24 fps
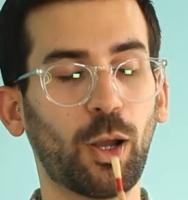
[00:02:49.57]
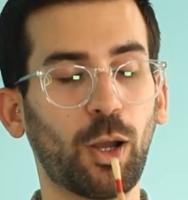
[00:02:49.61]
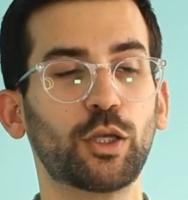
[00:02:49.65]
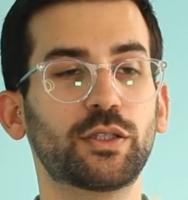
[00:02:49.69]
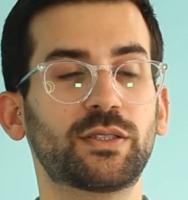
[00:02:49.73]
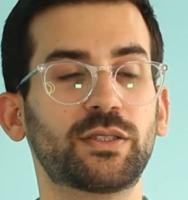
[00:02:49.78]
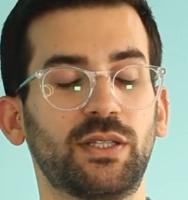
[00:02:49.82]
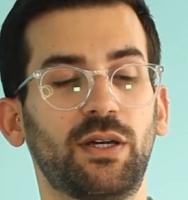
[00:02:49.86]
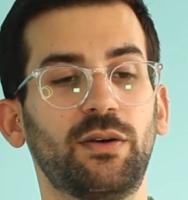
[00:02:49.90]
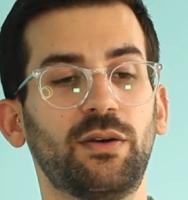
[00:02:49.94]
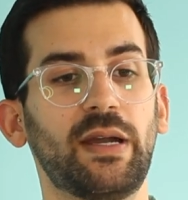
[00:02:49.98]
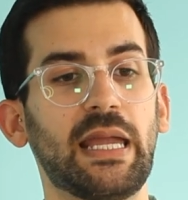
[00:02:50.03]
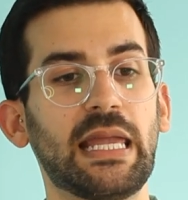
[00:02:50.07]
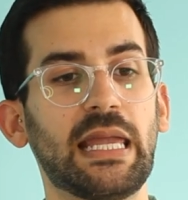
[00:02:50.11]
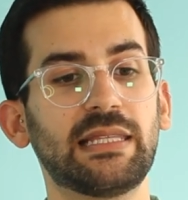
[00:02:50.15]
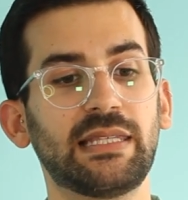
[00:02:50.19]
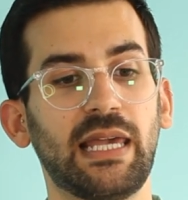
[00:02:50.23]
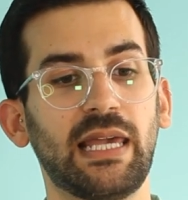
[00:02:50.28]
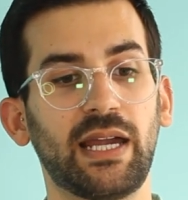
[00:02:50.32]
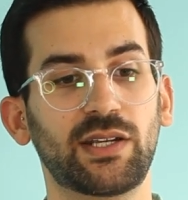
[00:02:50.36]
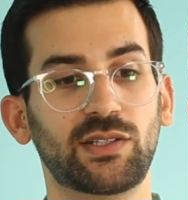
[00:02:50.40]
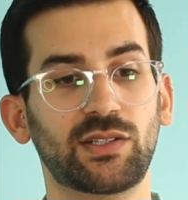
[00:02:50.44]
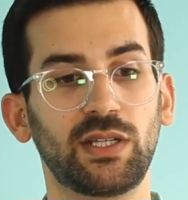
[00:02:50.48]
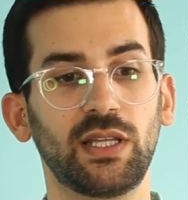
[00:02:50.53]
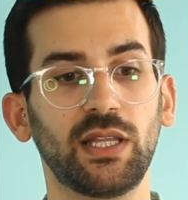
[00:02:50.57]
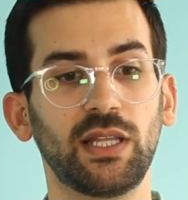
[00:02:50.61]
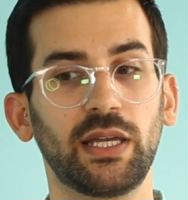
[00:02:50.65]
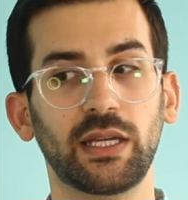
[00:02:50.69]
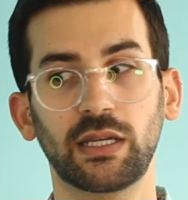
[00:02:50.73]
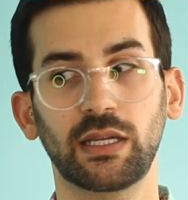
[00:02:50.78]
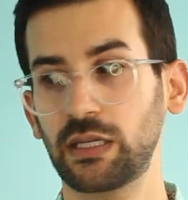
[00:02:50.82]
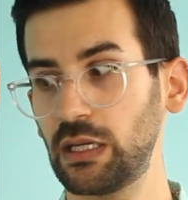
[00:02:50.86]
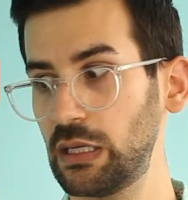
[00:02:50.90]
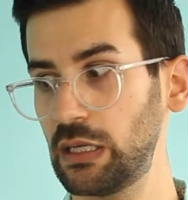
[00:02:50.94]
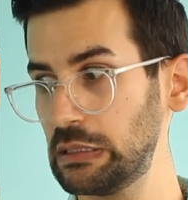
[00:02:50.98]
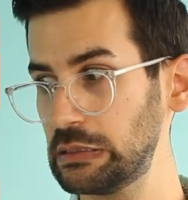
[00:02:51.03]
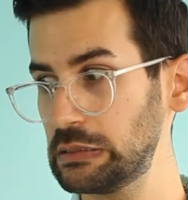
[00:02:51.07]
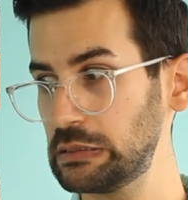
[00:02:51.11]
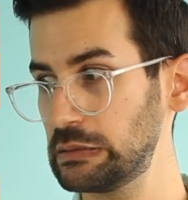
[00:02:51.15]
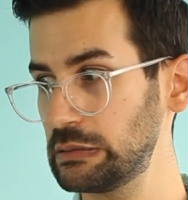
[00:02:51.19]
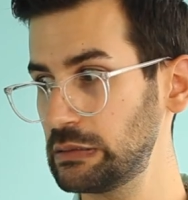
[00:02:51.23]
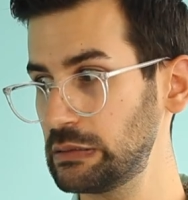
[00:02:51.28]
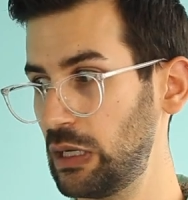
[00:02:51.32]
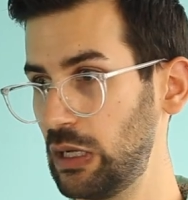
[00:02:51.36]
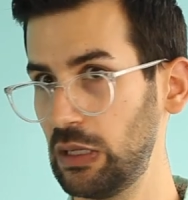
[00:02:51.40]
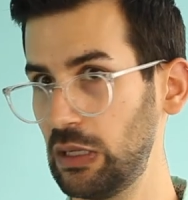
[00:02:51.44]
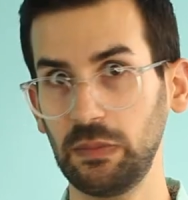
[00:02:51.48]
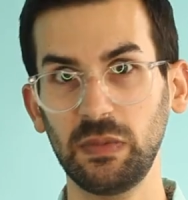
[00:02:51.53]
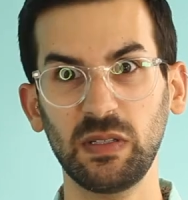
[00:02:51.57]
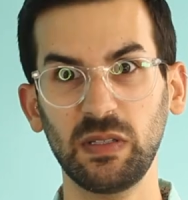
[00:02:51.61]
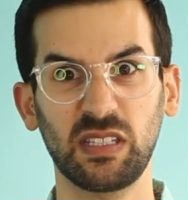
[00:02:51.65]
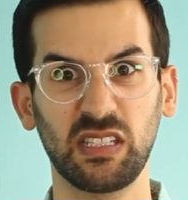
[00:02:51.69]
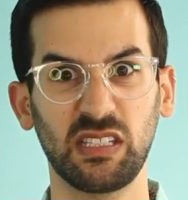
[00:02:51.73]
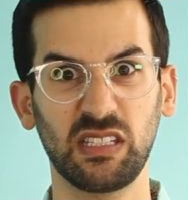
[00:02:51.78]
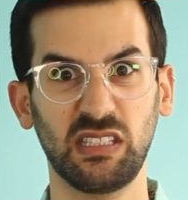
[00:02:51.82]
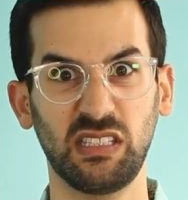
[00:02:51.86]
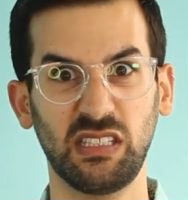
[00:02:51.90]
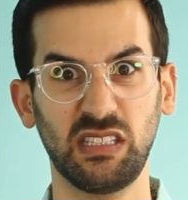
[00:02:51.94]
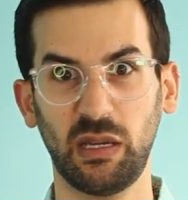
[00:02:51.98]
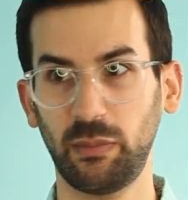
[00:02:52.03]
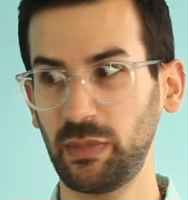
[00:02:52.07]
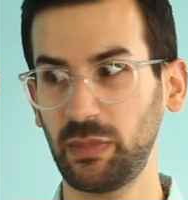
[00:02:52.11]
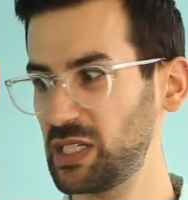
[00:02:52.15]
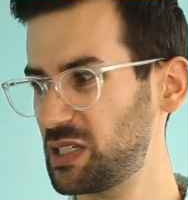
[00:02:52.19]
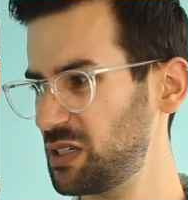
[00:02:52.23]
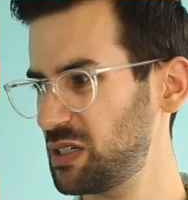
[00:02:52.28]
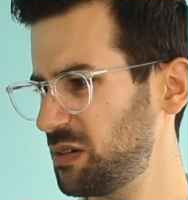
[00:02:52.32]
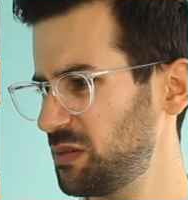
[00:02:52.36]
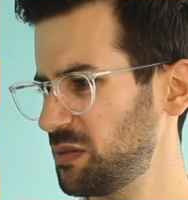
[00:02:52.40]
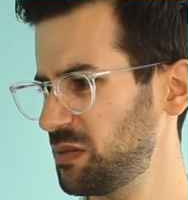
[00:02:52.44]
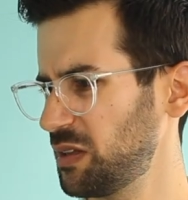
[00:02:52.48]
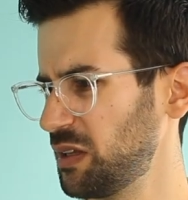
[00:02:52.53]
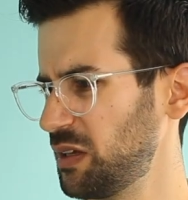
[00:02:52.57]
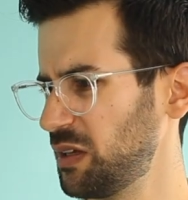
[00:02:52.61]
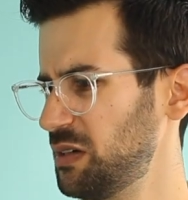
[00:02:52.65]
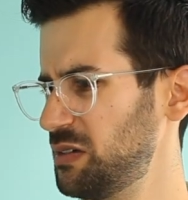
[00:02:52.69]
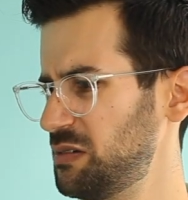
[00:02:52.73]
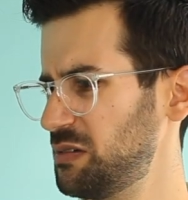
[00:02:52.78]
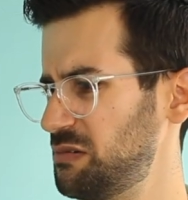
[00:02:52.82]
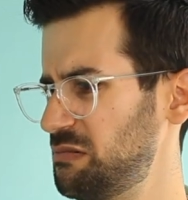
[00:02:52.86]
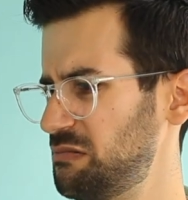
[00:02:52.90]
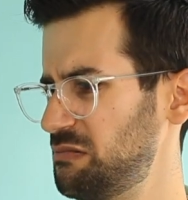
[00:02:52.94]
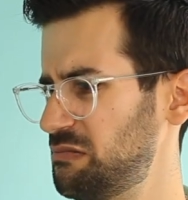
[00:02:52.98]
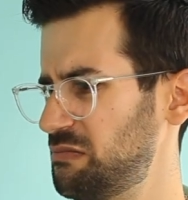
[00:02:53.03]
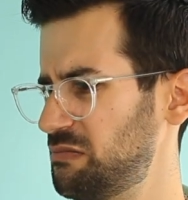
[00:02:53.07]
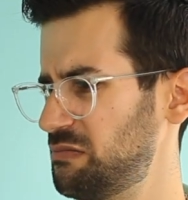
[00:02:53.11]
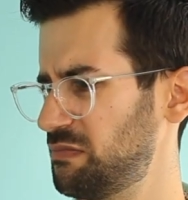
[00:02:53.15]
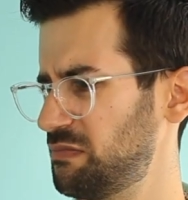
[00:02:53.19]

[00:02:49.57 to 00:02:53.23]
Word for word: So it's actually like almost a semitone low?